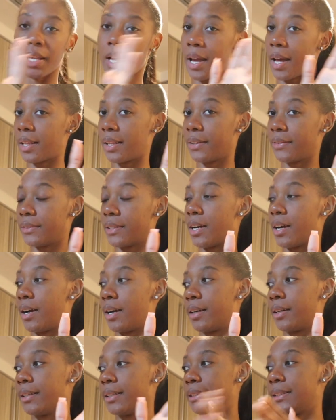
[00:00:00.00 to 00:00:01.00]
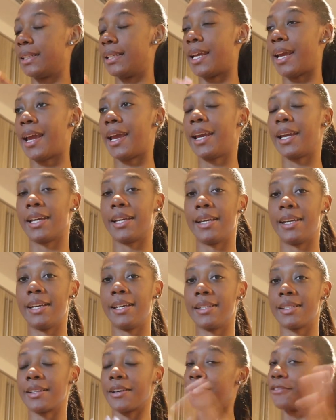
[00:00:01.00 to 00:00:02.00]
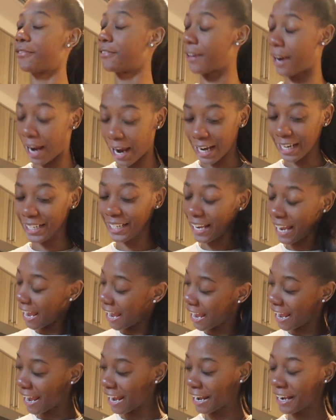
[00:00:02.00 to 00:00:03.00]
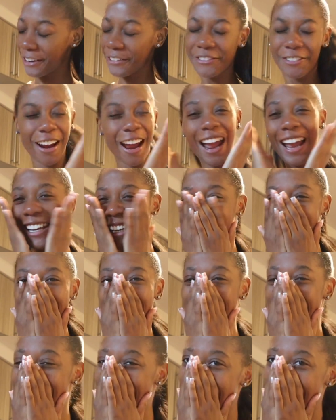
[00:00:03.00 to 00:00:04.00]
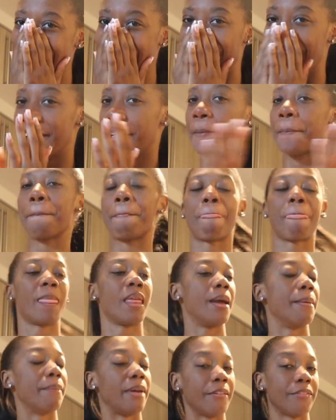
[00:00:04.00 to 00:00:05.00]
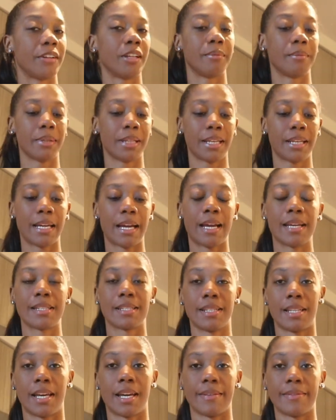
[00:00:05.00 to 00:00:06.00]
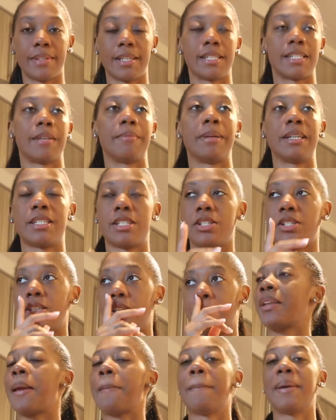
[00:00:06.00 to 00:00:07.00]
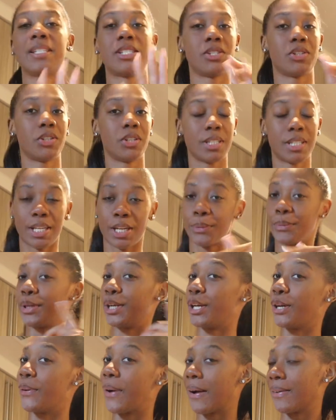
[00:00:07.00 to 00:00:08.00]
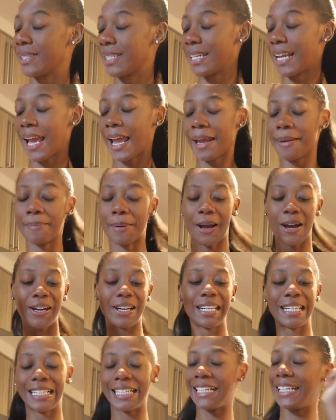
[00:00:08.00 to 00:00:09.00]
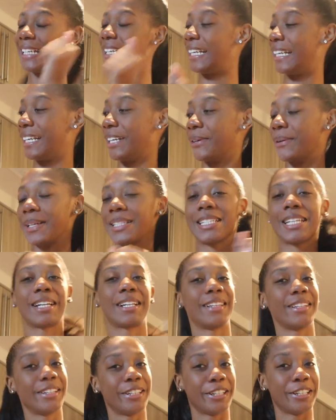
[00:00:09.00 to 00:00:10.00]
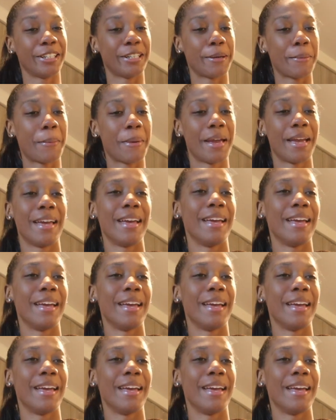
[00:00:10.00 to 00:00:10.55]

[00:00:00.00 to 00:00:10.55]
Hello vlog. Today is Friday. Friday! My family has left except my sister. My sister is here. We're gonna go out tonight, party, go out to the club.